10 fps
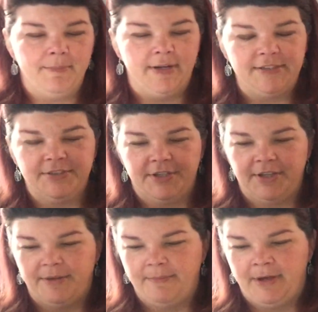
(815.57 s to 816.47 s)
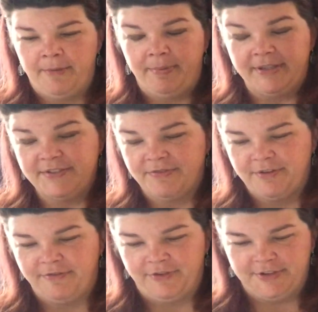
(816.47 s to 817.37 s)
But I took a bus for
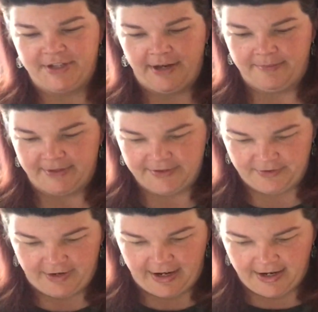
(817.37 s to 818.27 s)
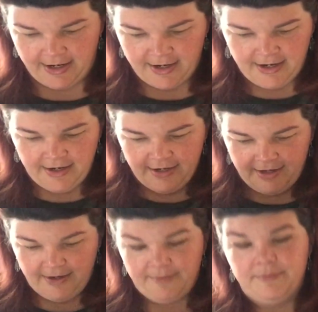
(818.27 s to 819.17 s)
the first time yesterday
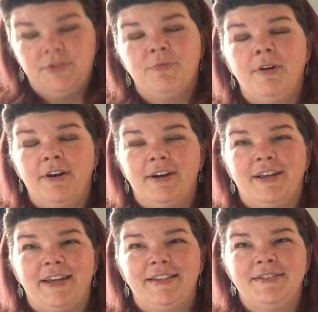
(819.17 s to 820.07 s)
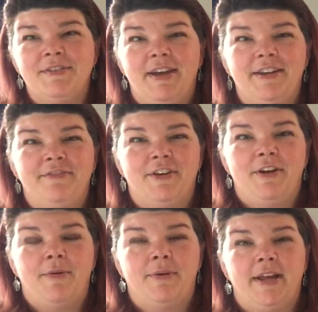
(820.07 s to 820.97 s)
to work. And so I had to
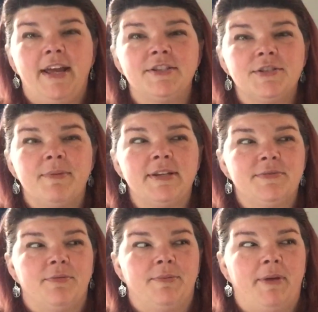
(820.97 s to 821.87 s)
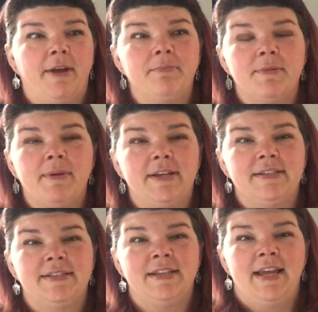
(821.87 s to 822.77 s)
figure out where to catch the bus, where to pick up the
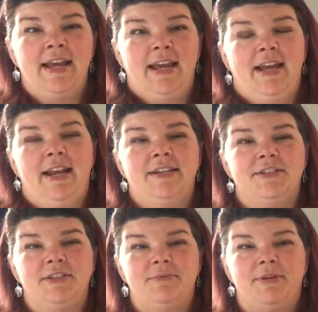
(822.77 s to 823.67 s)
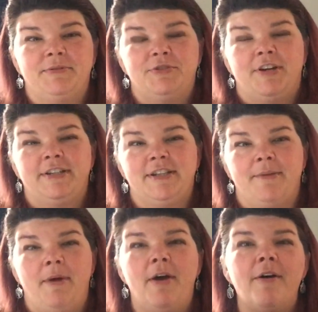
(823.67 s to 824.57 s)
bus. And actually when I was trying to
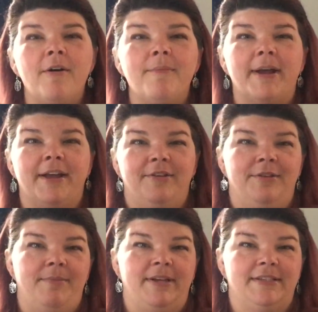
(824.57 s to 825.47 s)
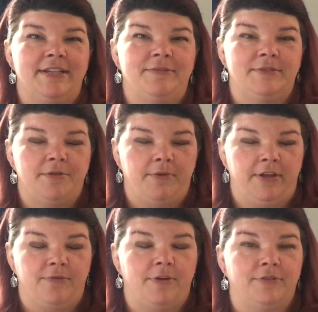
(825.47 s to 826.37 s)
come home, I got on the bus and it was going
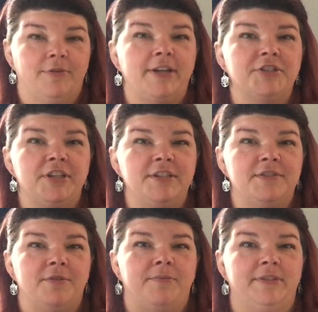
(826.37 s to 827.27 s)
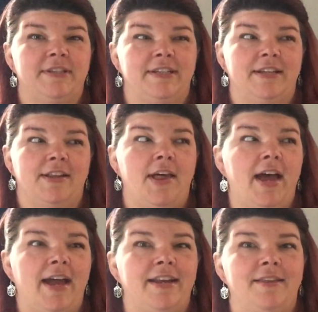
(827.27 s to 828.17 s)
in the wrong direction. So it went to the end of the
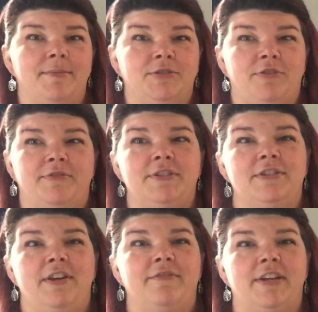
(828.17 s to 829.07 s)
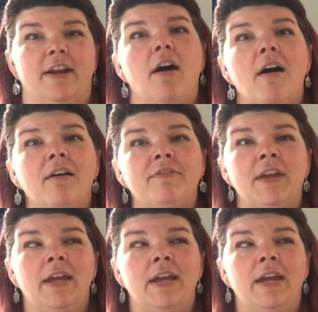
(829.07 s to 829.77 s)
line and the bus driver said you have to get off.